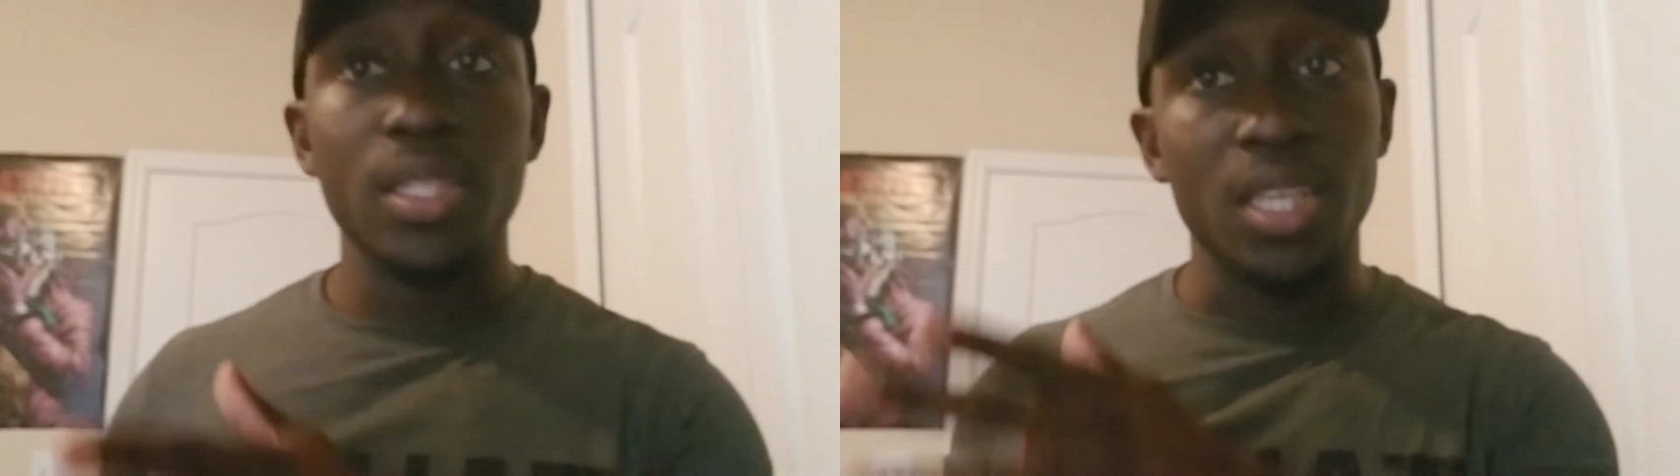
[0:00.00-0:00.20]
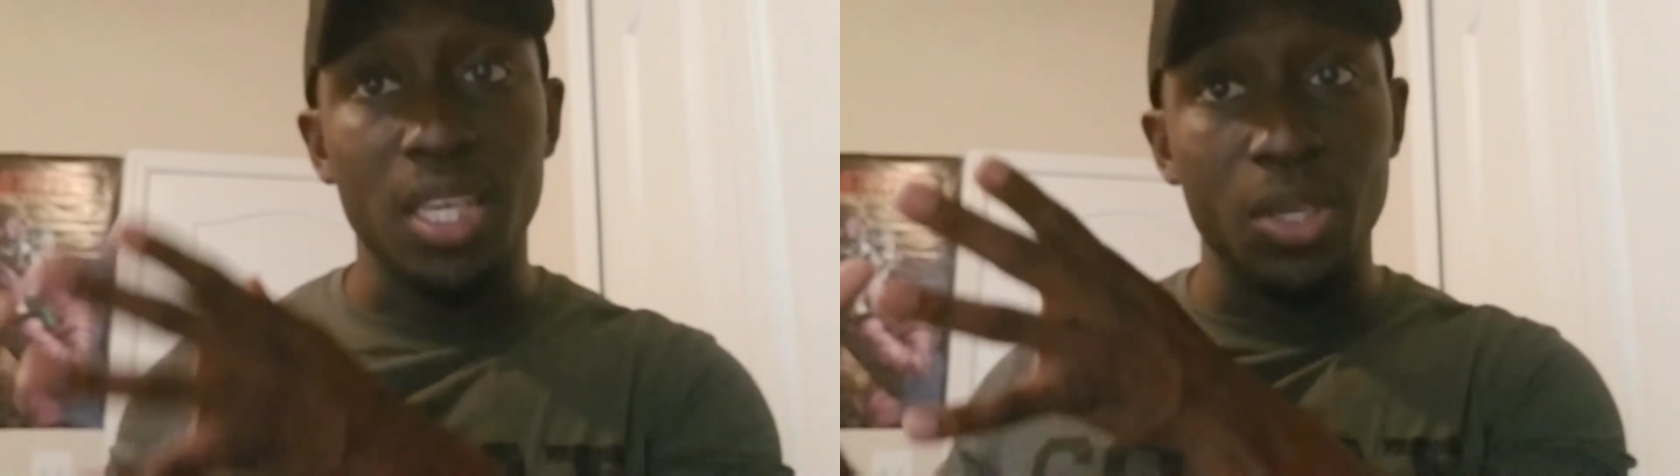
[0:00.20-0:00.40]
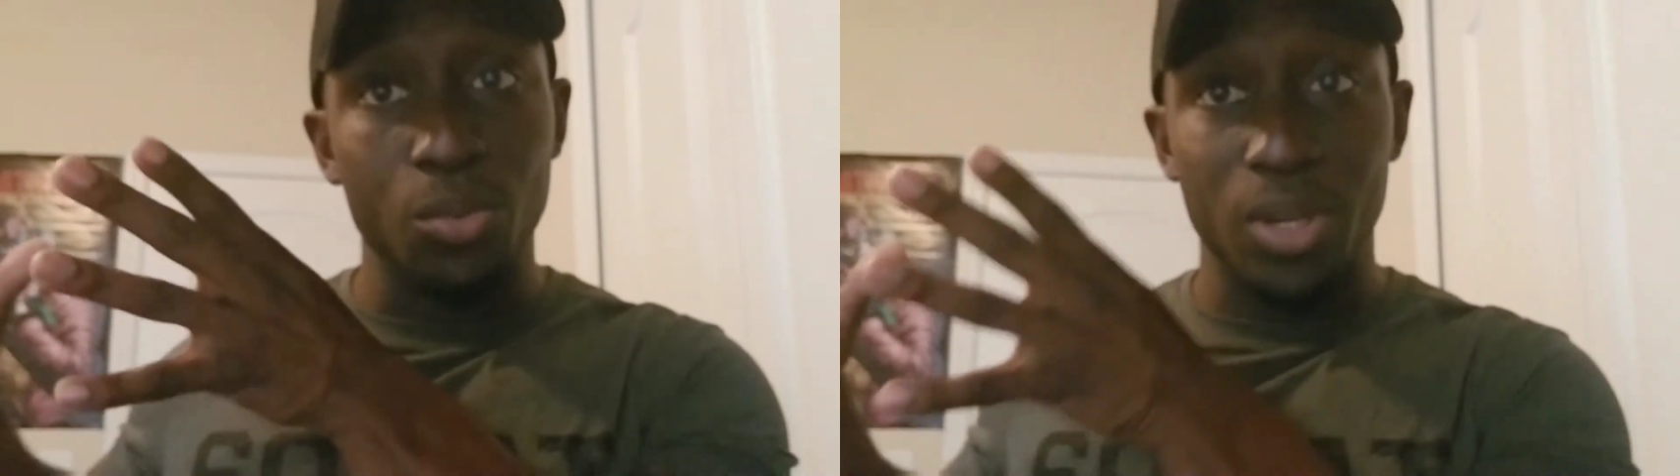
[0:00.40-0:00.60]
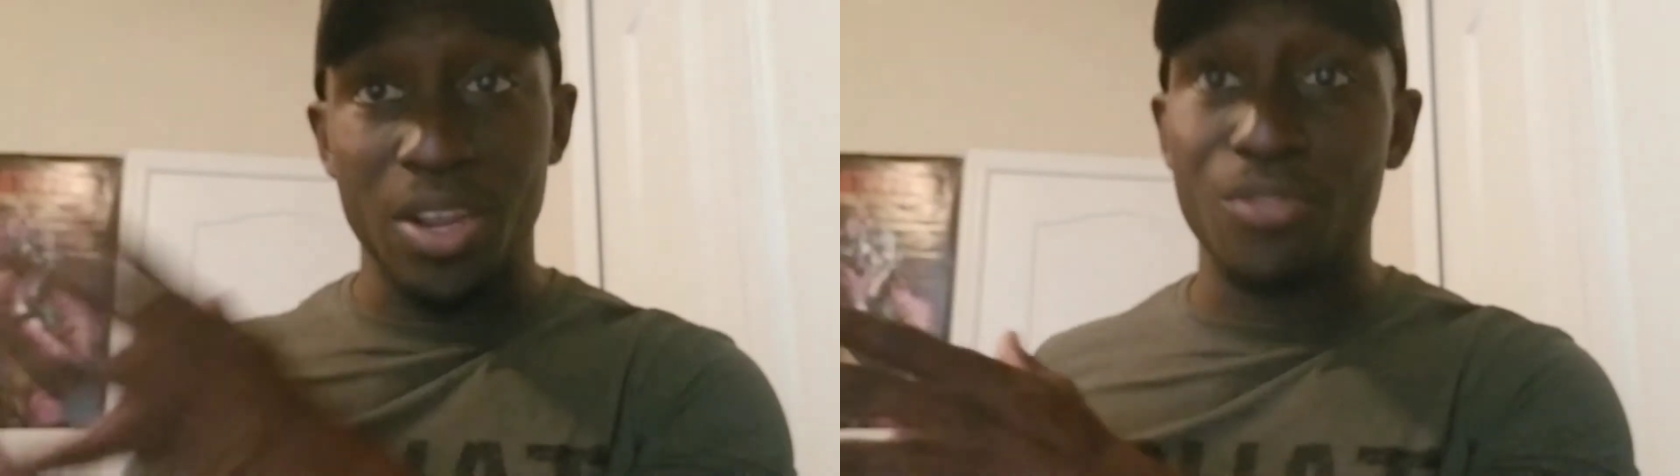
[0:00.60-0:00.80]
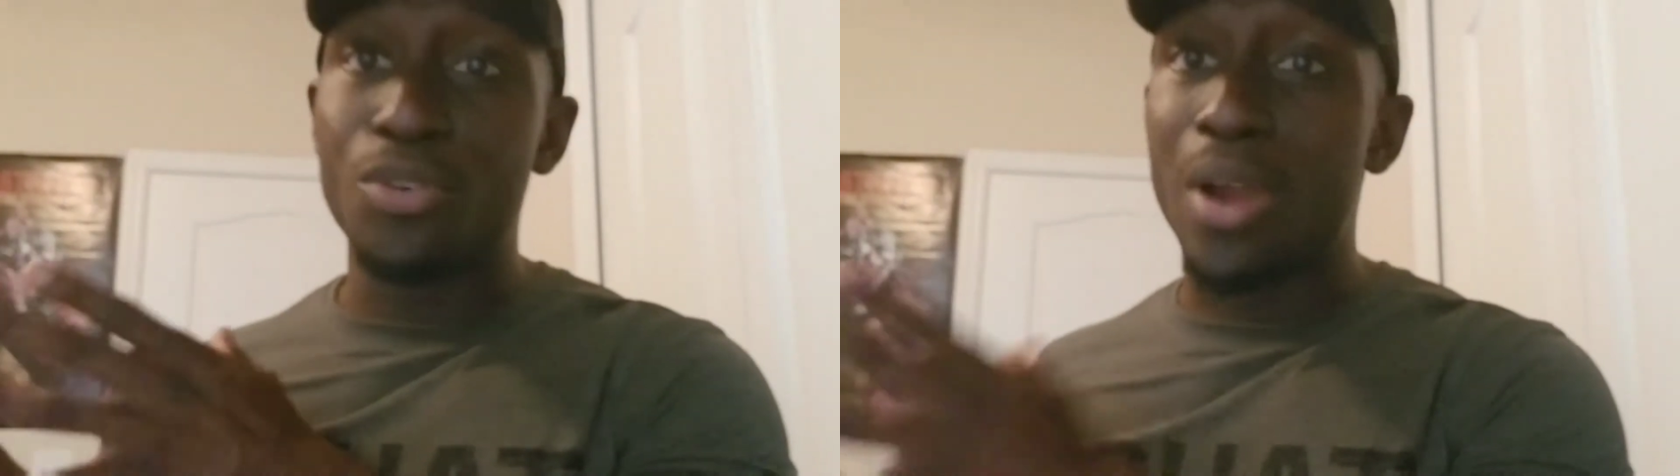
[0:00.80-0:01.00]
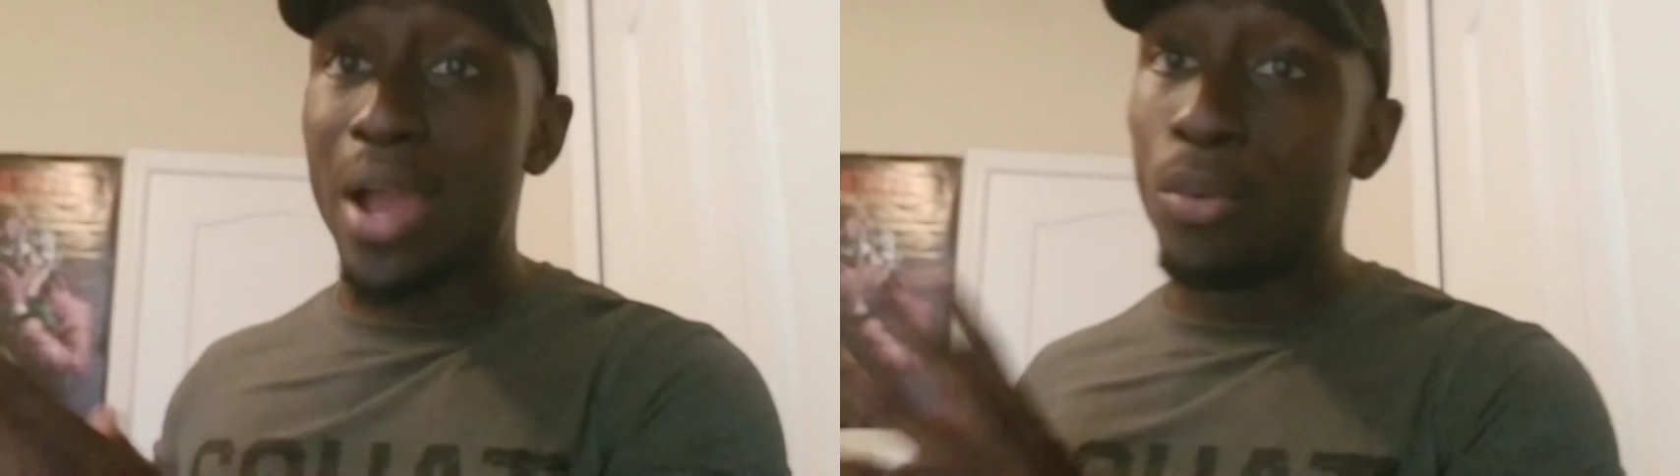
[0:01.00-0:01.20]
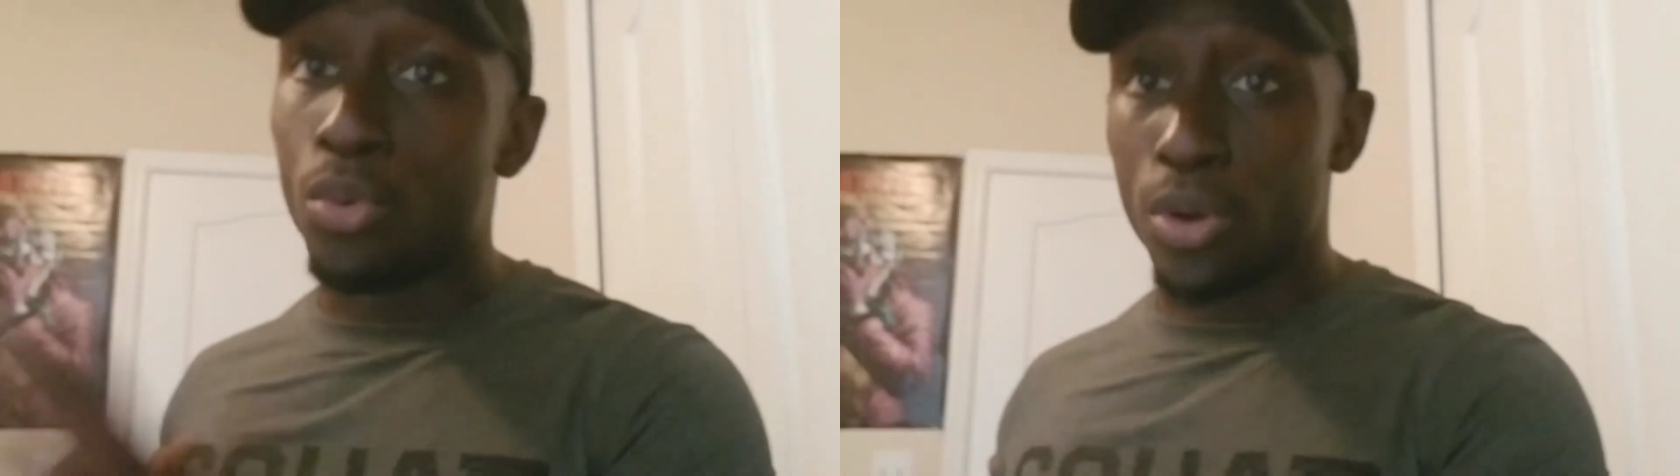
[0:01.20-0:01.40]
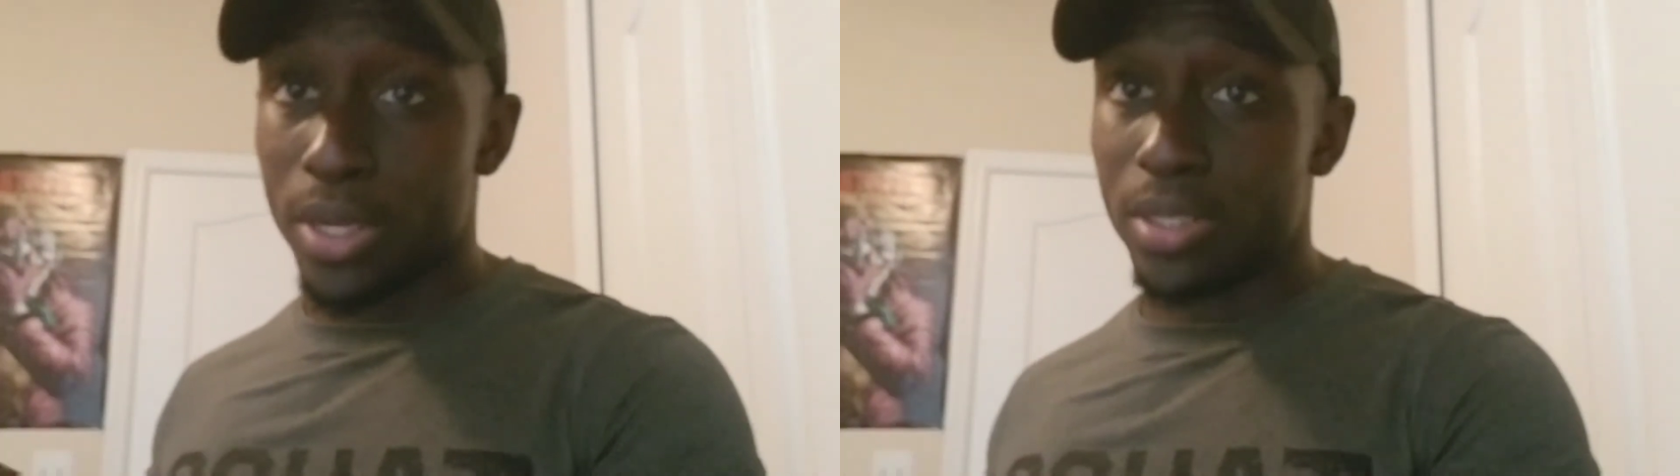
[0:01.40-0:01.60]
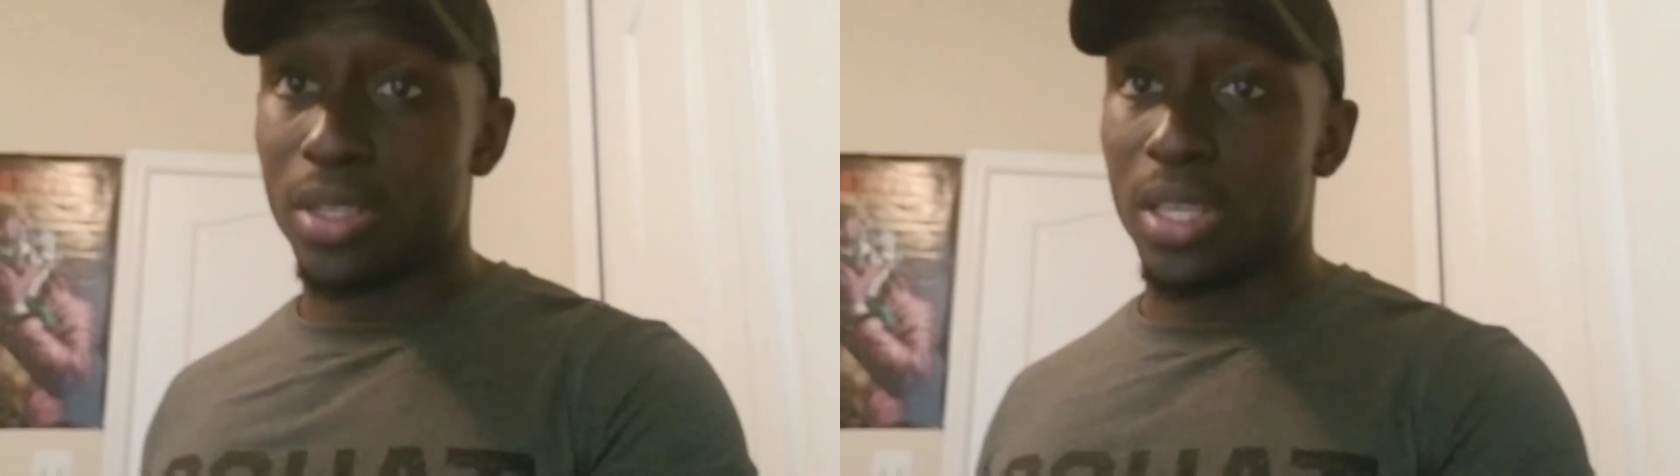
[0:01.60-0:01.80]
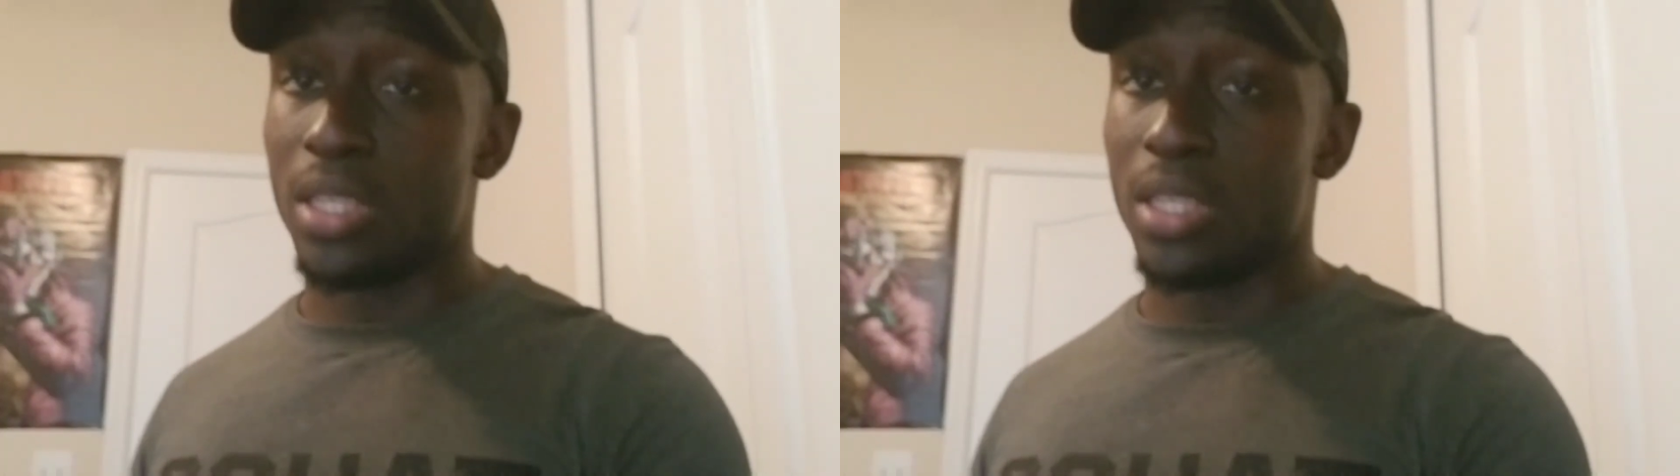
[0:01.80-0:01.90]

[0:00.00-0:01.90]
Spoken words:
to eat whatever I want.